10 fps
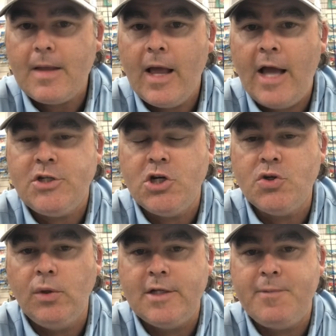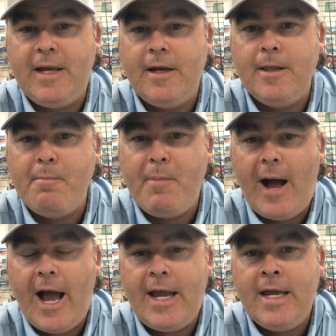As usual, let's begin in the
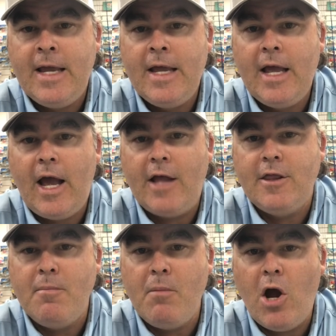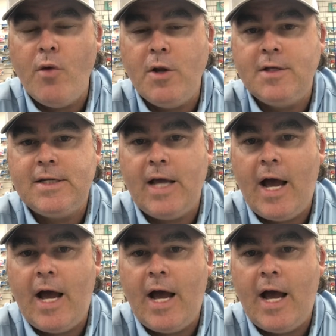bay. At the moment,